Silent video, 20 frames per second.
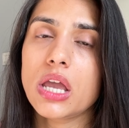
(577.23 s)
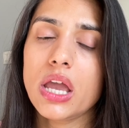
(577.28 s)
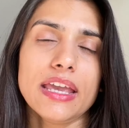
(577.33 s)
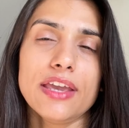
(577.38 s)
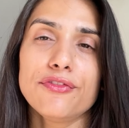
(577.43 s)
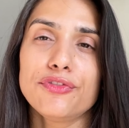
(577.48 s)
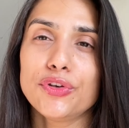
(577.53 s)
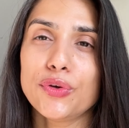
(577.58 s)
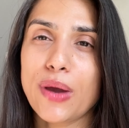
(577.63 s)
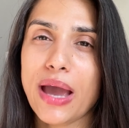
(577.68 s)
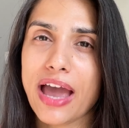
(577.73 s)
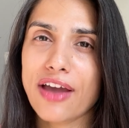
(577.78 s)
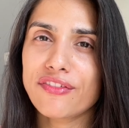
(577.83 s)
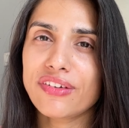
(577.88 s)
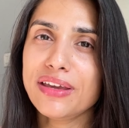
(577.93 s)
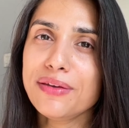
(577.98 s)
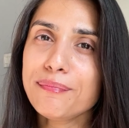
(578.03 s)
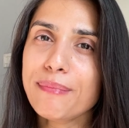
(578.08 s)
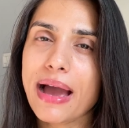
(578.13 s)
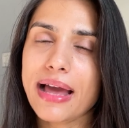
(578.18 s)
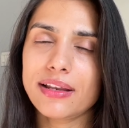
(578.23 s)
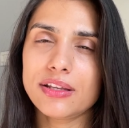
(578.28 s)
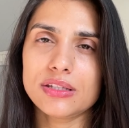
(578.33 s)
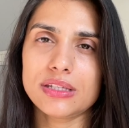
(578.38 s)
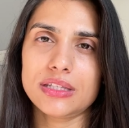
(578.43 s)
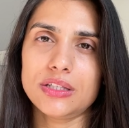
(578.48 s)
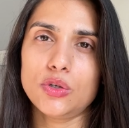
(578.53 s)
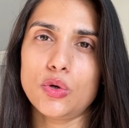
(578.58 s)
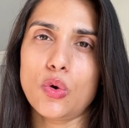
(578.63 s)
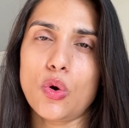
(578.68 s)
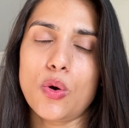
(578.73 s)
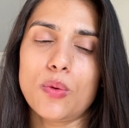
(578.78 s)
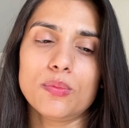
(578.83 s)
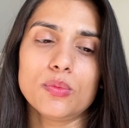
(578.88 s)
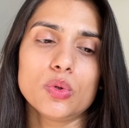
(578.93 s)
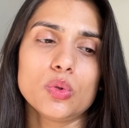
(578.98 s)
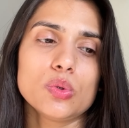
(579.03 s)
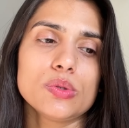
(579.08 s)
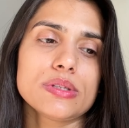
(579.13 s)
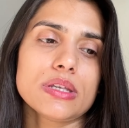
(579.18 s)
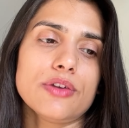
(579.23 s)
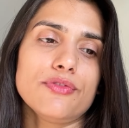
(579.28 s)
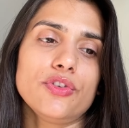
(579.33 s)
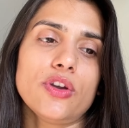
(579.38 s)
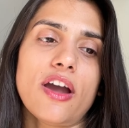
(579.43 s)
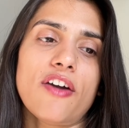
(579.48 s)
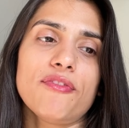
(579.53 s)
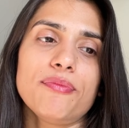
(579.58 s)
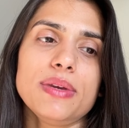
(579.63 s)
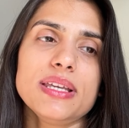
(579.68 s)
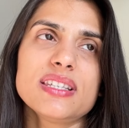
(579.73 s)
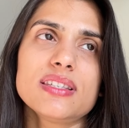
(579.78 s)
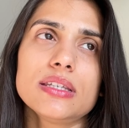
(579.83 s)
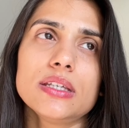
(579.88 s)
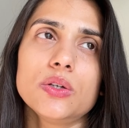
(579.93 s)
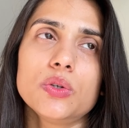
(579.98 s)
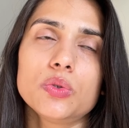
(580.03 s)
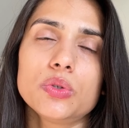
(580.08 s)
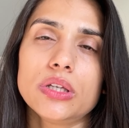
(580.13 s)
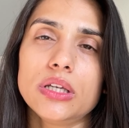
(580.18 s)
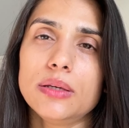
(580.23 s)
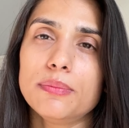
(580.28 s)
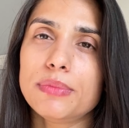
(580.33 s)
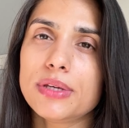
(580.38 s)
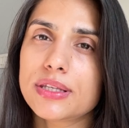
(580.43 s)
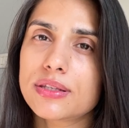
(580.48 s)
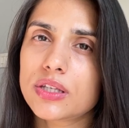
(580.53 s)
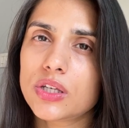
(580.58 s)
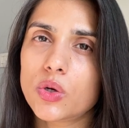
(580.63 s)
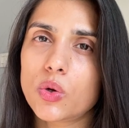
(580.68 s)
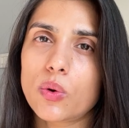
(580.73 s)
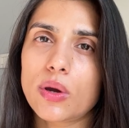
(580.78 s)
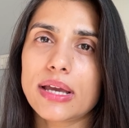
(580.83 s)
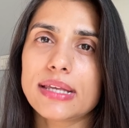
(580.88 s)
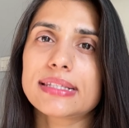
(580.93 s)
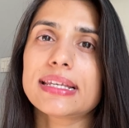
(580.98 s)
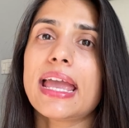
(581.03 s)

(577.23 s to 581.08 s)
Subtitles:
If you have imbalance in your hormones, if you have PCOD, PCOS,